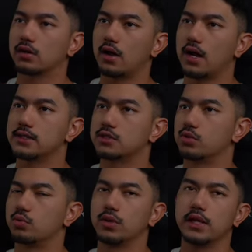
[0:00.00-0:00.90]
our clients
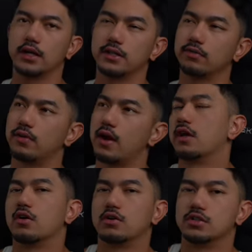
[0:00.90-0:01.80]
to really identify
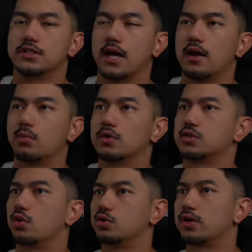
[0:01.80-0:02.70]
and understand
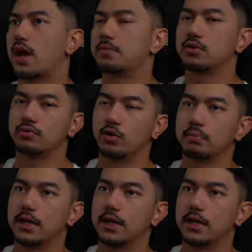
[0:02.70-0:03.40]
what's going to happen to avoid